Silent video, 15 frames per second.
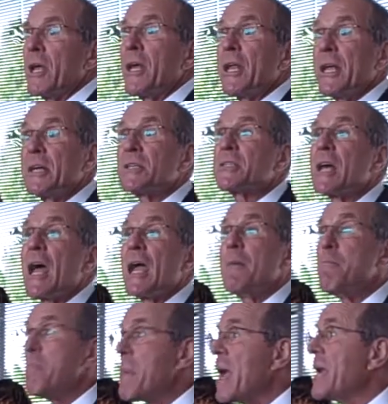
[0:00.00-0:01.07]
it is a
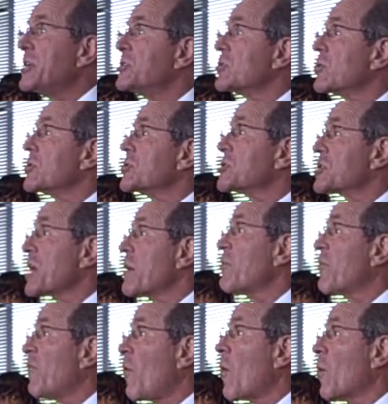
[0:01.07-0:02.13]
major step
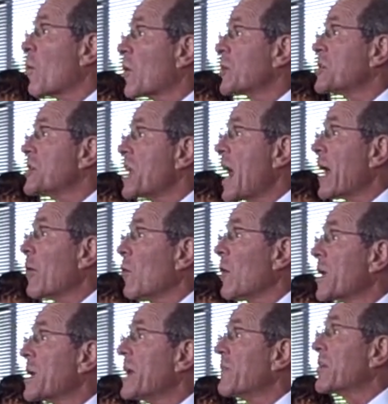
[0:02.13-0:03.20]
forward to not
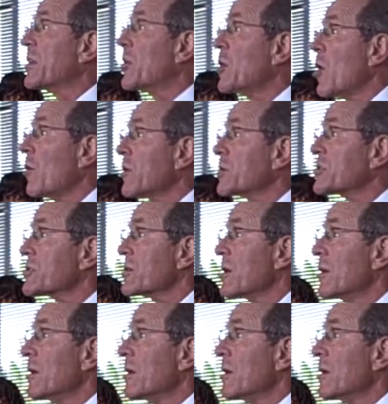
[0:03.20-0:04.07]
only giving the notice,